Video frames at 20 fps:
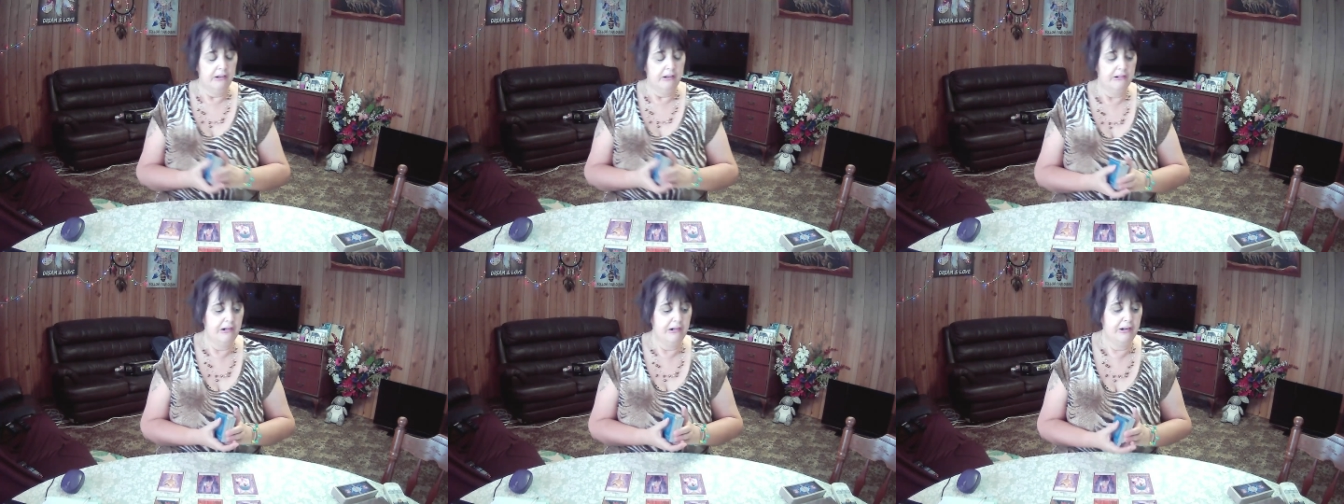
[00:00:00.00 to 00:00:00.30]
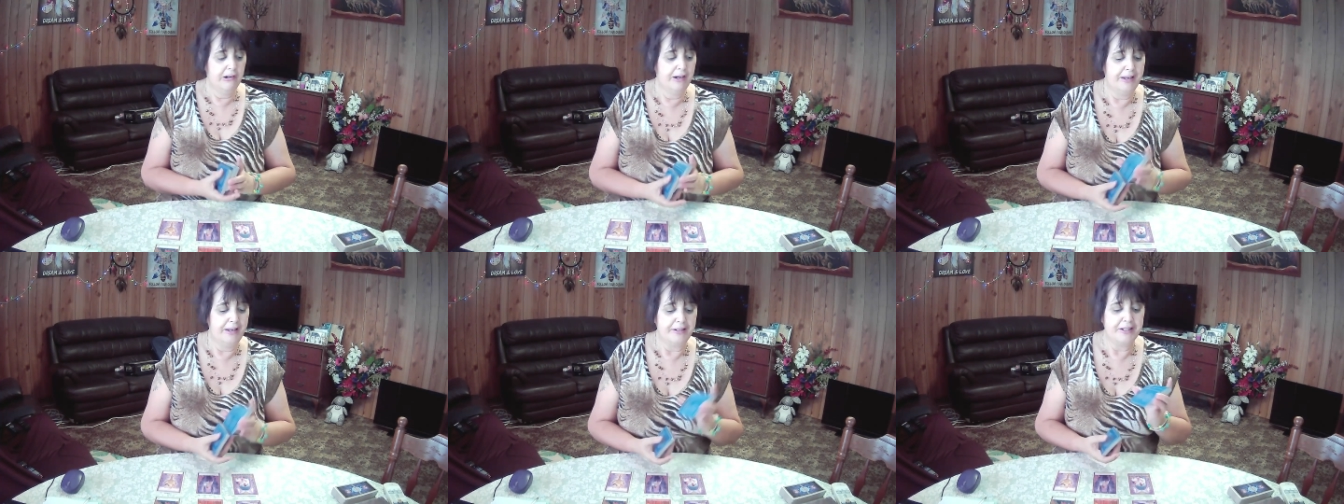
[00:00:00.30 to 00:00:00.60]

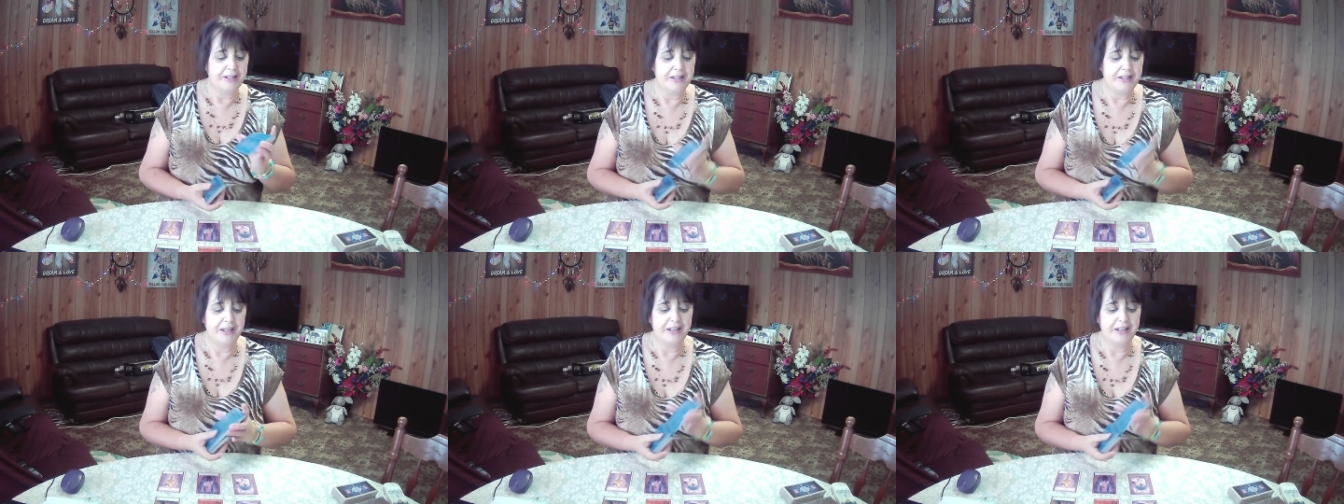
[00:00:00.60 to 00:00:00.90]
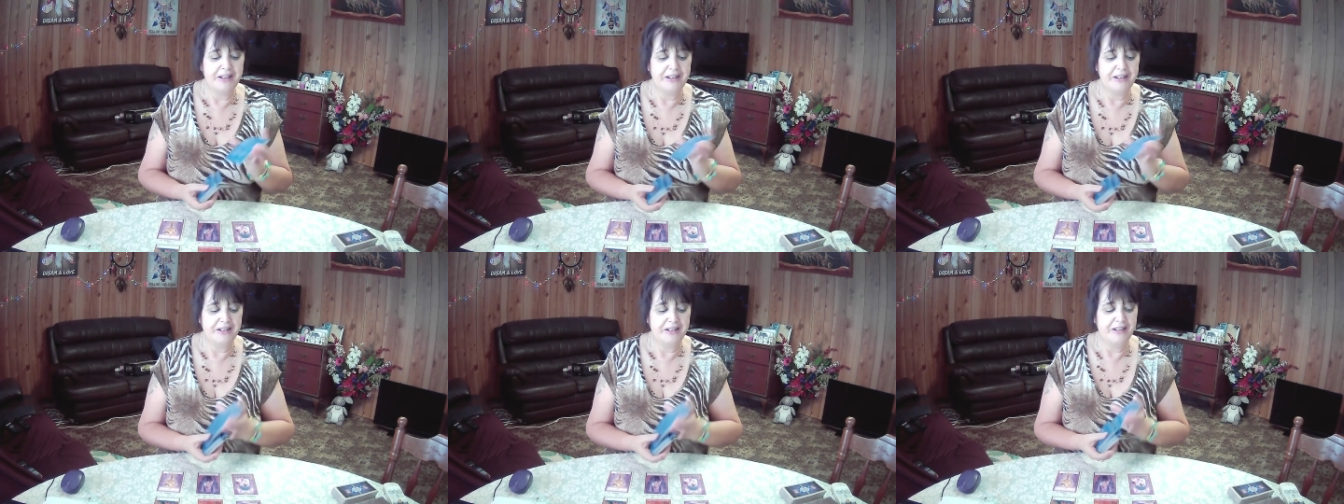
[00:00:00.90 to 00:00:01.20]
Right,
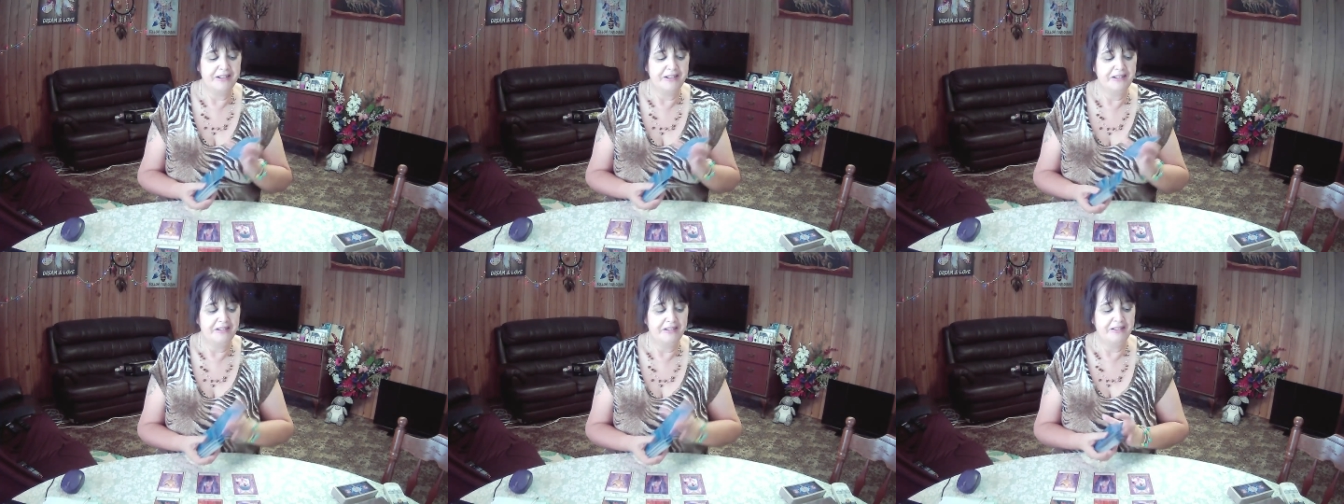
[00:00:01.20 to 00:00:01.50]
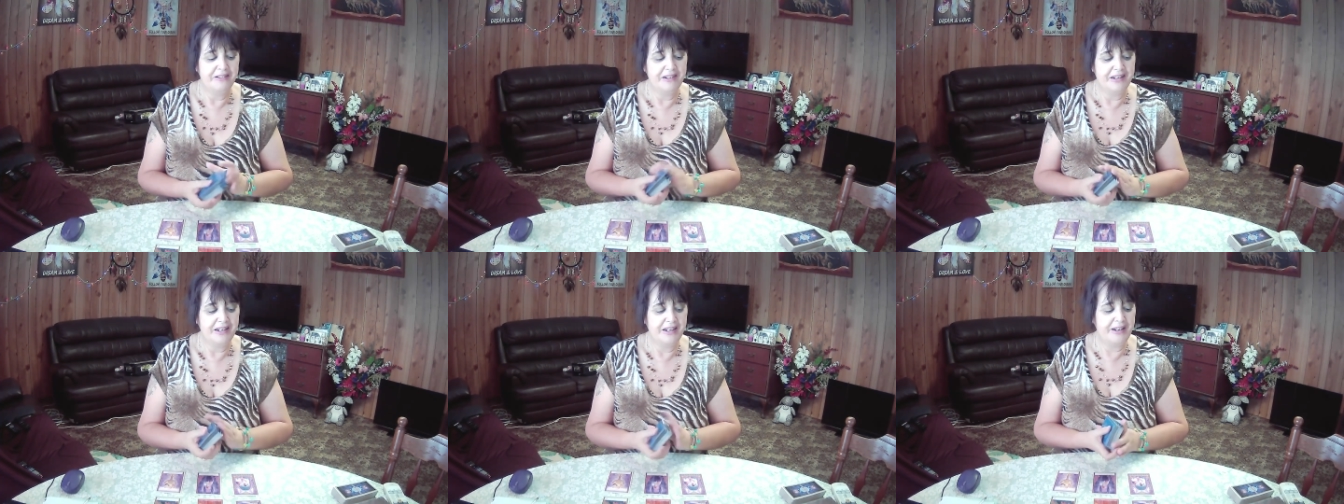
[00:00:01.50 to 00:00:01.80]

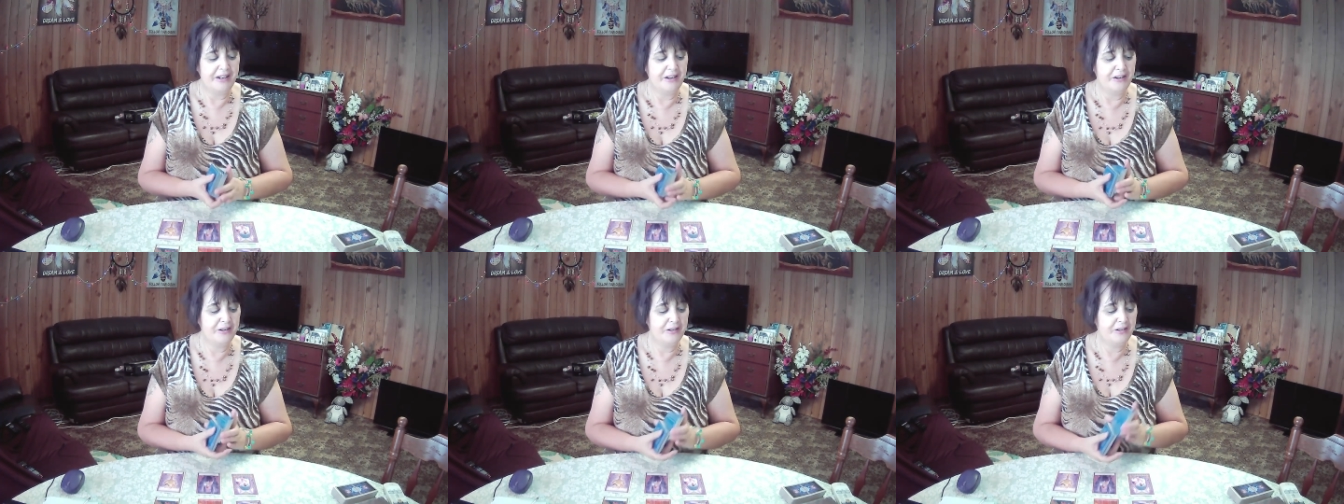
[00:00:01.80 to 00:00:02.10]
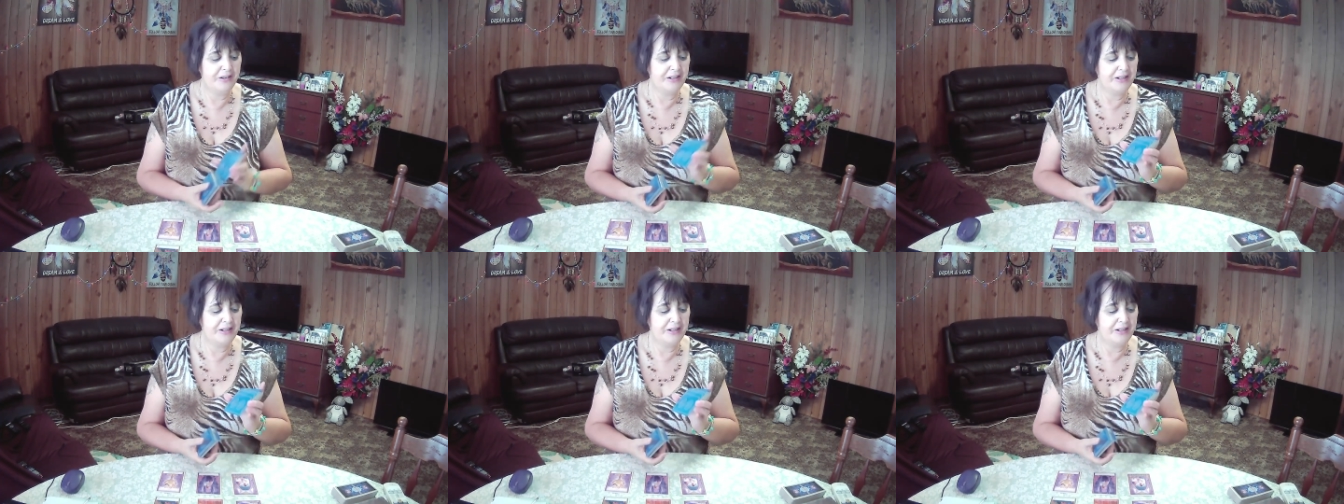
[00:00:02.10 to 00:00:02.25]
Leo,